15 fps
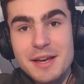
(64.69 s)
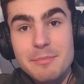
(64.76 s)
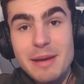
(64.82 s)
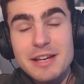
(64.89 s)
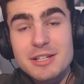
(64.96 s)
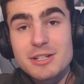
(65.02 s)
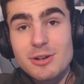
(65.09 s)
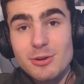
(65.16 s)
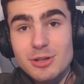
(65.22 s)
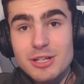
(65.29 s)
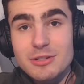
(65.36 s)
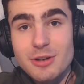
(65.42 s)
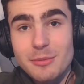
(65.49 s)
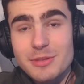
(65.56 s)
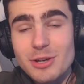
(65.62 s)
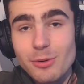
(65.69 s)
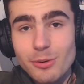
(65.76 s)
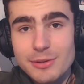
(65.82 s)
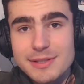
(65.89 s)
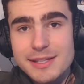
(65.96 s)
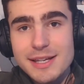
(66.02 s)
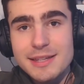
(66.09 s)
Make sure you drop
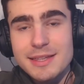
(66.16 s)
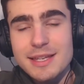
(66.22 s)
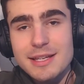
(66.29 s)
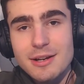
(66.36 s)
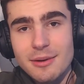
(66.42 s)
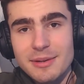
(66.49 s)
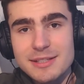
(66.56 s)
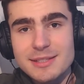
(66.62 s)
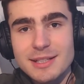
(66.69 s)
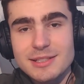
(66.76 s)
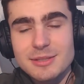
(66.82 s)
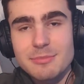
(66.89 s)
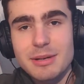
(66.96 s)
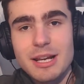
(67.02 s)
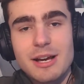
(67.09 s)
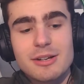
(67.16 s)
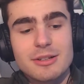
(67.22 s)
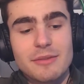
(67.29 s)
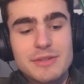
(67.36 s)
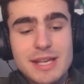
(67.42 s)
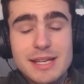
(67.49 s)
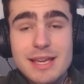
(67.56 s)
yours in the comment section below. I'd
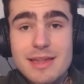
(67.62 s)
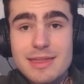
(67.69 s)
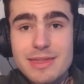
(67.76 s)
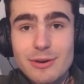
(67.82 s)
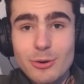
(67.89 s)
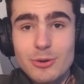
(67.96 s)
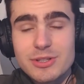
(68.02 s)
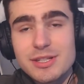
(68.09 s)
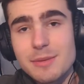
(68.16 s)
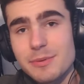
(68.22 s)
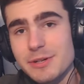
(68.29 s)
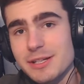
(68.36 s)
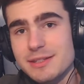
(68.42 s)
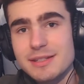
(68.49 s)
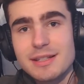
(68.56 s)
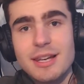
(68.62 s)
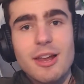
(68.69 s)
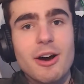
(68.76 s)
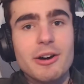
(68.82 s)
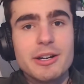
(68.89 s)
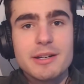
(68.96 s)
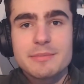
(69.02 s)
love to hear your thoughts, your predicted
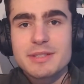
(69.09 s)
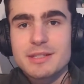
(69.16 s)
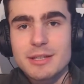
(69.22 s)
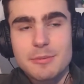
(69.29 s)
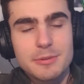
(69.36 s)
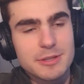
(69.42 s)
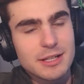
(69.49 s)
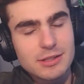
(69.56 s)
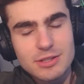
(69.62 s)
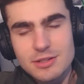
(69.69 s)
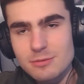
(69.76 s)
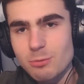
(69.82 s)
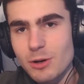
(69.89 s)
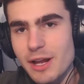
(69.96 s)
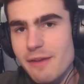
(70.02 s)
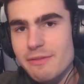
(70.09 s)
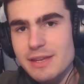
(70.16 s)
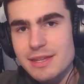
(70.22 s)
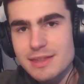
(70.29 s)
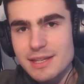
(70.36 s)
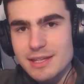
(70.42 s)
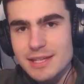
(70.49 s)
lineups, your predictions, whatever
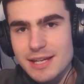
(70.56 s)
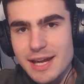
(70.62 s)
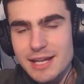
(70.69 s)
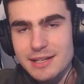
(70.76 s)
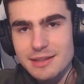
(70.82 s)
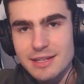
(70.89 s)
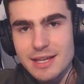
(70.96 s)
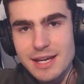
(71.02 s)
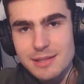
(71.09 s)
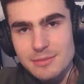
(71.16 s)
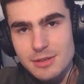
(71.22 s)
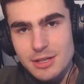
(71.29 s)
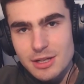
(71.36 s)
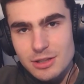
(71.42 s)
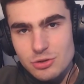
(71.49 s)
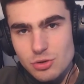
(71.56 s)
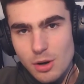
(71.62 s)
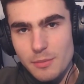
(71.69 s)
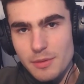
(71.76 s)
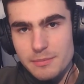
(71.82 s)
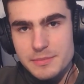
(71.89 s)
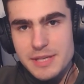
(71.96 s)
you're thinking ahead of the game.
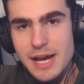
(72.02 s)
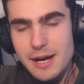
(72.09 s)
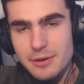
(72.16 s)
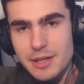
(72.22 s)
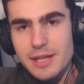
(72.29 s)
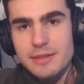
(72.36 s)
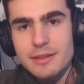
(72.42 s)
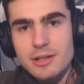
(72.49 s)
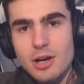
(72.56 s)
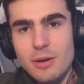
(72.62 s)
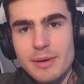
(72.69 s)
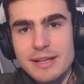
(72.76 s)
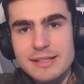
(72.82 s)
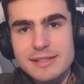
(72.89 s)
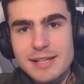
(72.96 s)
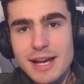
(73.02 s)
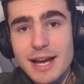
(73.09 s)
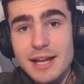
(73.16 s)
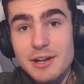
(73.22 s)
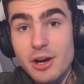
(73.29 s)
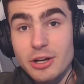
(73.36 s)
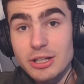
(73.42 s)
Drop them down in the comments
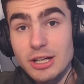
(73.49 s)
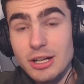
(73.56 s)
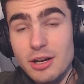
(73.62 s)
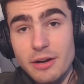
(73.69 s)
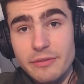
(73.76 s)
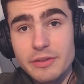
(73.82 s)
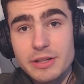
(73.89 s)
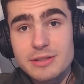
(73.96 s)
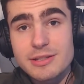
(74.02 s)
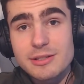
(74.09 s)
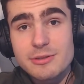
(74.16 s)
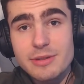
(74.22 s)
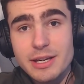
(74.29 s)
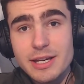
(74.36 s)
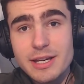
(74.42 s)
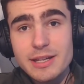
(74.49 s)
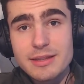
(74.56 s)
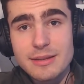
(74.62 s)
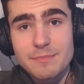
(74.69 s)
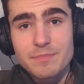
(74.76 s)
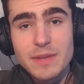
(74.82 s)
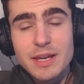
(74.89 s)
and I'd love to
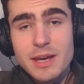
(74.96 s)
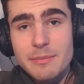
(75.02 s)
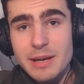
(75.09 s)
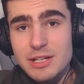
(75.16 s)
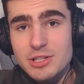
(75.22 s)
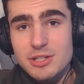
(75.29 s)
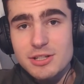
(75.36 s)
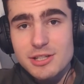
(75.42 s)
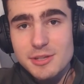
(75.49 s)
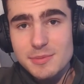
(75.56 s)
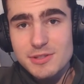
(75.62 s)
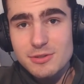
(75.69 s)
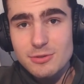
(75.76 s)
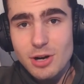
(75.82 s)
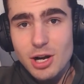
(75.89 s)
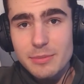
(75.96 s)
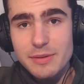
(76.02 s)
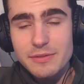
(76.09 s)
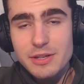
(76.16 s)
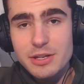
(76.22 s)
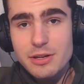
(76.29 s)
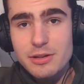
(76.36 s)
hear them. Make sure you
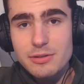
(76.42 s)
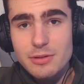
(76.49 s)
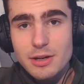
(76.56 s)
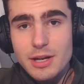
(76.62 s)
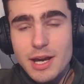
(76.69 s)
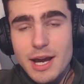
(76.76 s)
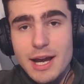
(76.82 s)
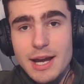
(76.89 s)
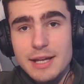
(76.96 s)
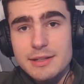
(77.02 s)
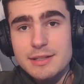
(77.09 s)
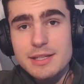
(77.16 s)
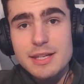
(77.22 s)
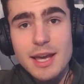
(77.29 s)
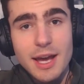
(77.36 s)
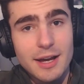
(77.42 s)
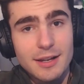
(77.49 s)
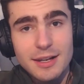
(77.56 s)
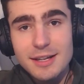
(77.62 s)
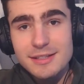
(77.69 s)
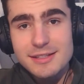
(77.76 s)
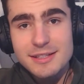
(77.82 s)
subscribe if you're new. And
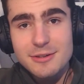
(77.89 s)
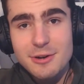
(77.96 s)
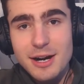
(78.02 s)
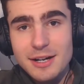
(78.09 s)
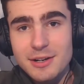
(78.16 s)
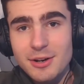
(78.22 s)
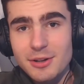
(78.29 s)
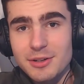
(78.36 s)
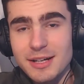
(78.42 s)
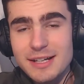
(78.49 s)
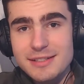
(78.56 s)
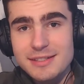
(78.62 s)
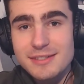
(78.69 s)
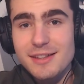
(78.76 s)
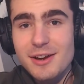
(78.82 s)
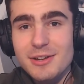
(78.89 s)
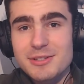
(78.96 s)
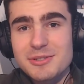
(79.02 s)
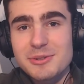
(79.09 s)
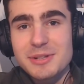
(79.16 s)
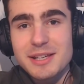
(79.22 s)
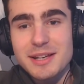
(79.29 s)
yeah, let's crack on. Let's
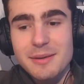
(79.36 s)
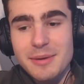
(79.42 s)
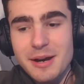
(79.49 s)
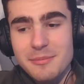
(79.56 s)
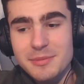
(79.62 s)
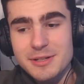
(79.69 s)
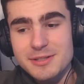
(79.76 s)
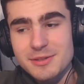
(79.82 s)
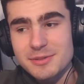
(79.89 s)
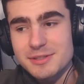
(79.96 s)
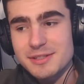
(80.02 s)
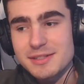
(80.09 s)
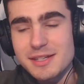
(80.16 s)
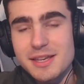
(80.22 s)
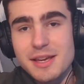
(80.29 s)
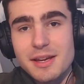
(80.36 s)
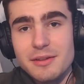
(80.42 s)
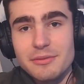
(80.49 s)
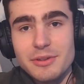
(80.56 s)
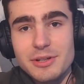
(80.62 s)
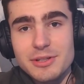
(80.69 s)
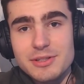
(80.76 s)
start talking about Bristol City
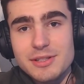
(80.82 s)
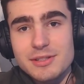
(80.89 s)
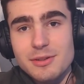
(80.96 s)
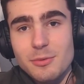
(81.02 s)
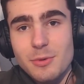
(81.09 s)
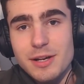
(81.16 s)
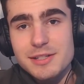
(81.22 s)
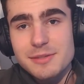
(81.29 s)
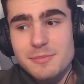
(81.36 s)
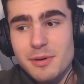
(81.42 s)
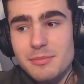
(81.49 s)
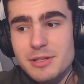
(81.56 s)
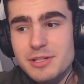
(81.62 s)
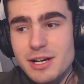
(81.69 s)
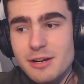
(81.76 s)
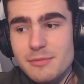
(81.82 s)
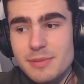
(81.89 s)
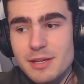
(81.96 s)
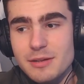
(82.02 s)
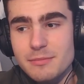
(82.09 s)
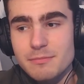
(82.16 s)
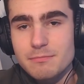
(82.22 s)
versus West Bromwich Albion.